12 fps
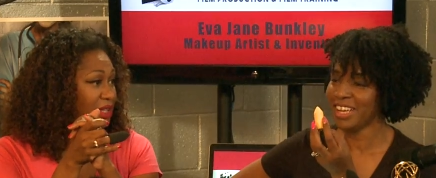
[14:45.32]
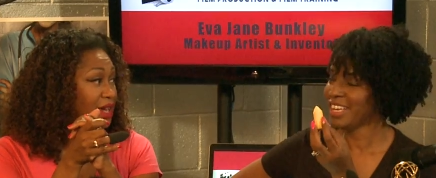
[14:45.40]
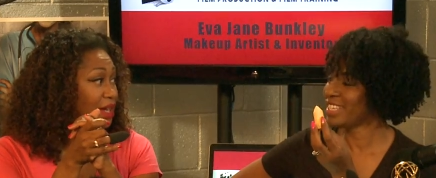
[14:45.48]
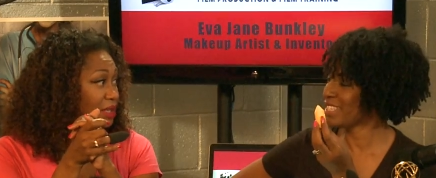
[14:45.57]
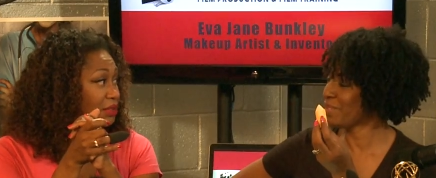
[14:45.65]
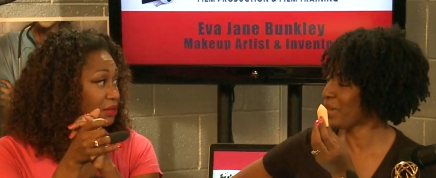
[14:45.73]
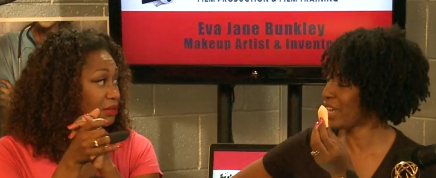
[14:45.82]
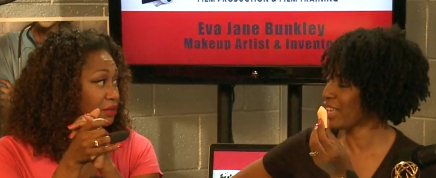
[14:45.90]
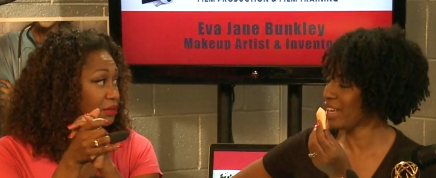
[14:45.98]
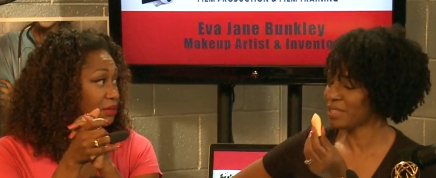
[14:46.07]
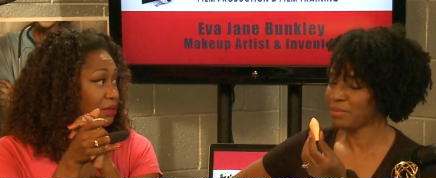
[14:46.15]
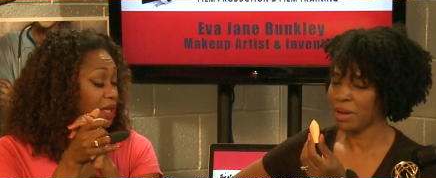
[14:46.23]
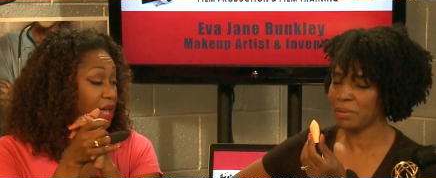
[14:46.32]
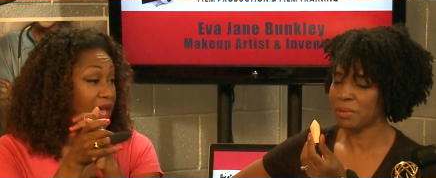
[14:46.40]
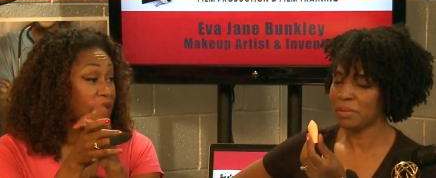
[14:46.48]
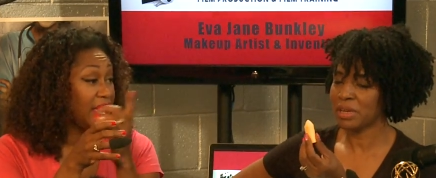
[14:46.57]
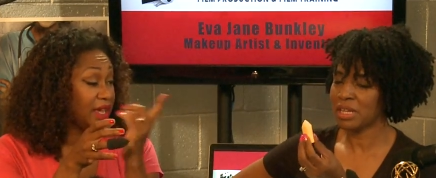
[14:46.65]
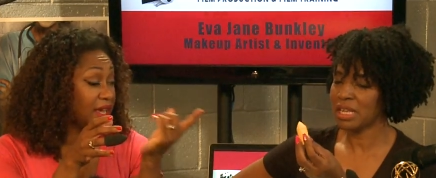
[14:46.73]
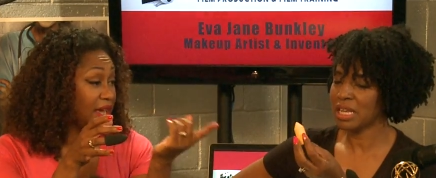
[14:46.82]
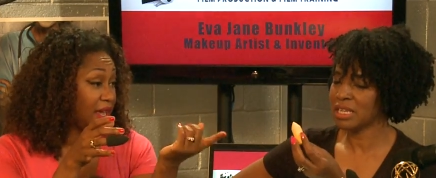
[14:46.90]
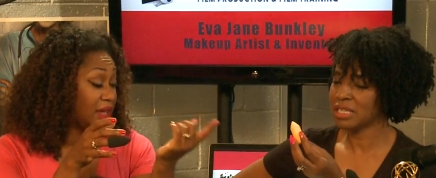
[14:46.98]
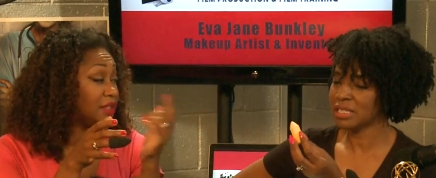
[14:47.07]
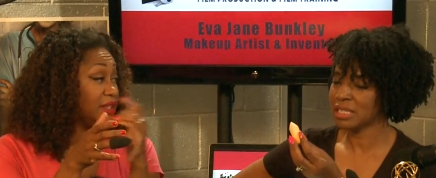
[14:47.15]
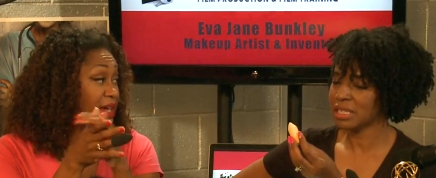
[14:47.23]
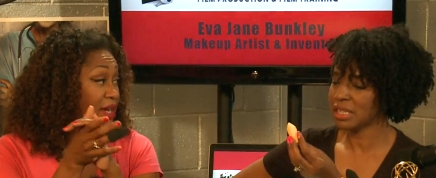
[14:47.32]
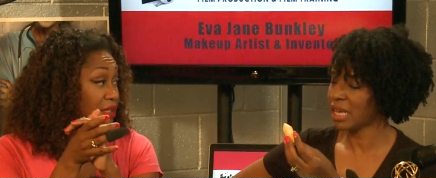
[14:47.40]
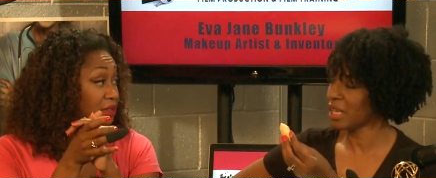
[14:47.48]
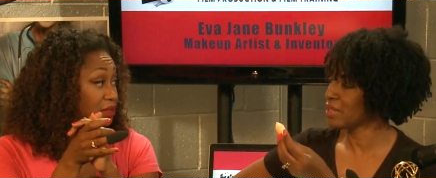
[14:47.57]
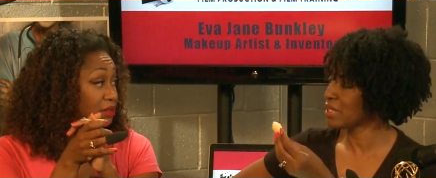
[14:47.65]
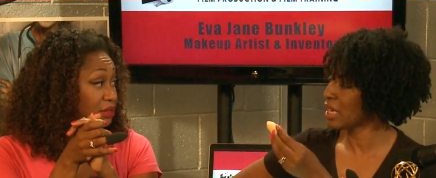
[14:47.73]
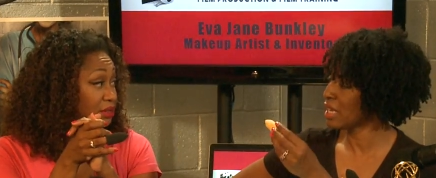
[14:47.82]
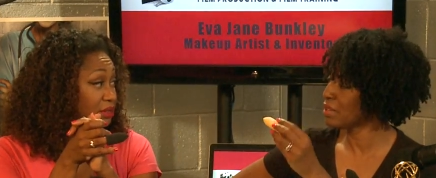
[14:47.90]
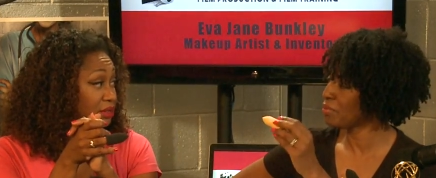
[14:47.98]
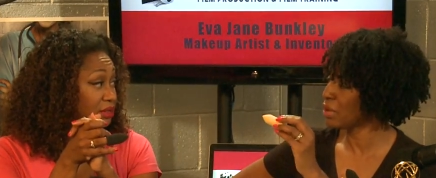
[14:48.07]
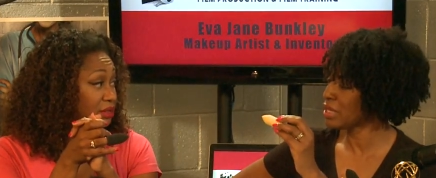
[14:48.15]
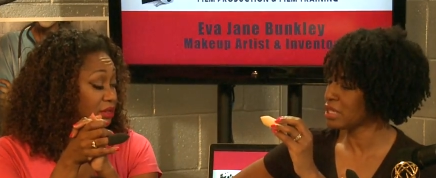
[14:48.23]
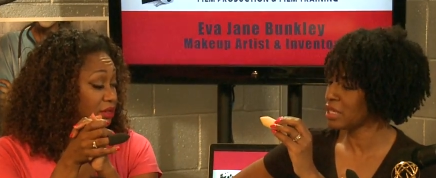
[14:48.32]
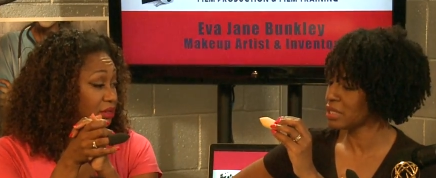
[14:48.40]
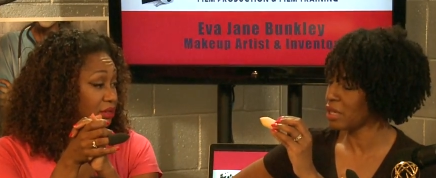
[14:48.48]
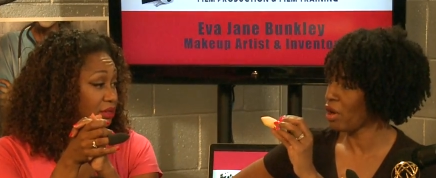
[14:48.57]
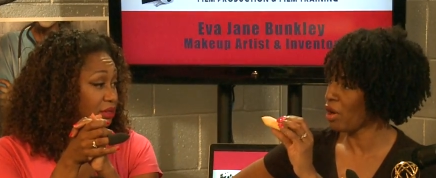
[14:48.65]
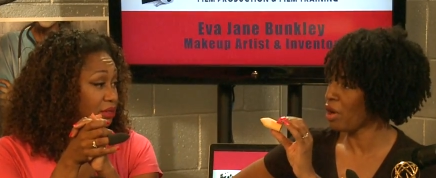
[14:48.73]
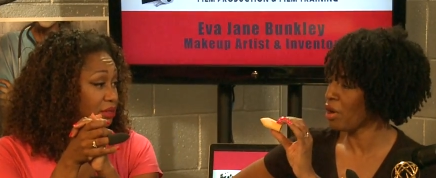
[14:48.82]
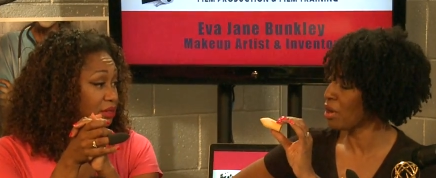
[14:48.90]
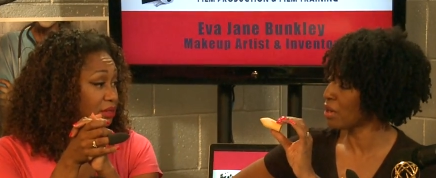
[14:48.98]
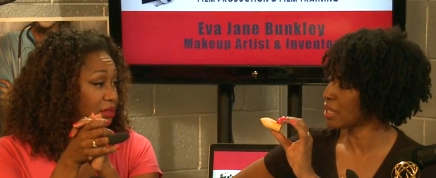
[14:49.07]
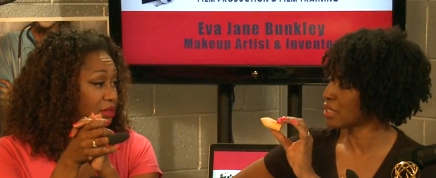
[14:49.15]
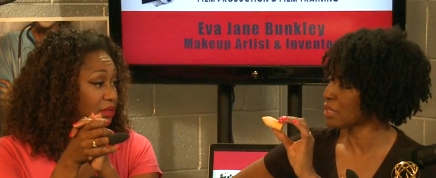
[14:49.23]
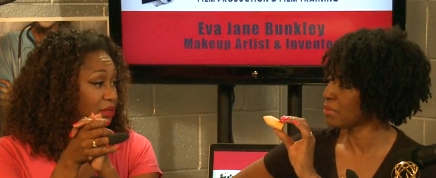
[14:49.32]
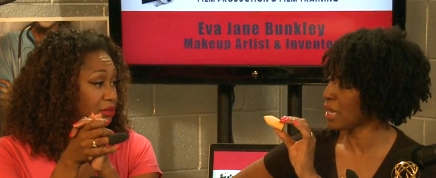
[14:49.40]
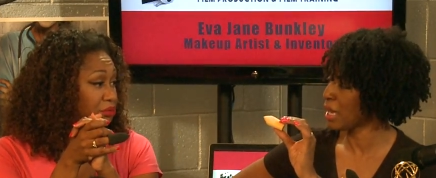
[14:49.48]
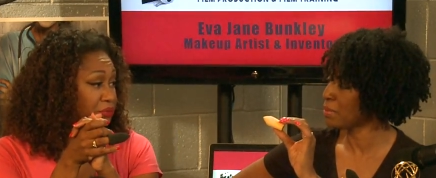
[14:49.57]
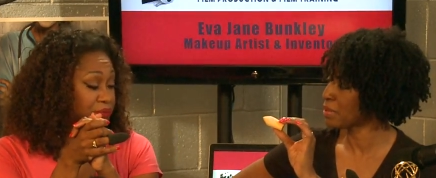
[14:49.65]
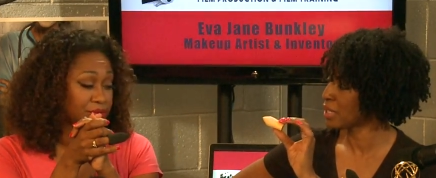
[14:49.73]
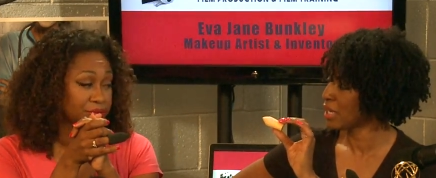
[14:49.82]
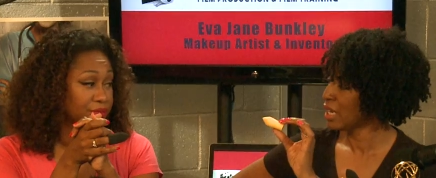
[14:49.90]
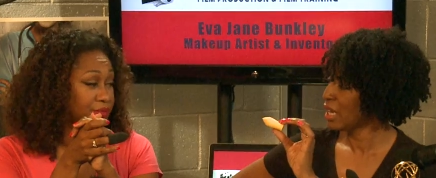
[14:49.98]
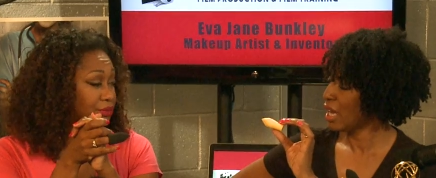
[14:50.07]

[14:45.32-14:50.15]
Speaker 1: Yeah. somebody else probably will, and it's yeah. like you said, it wasn't. It's hard, and sometimes.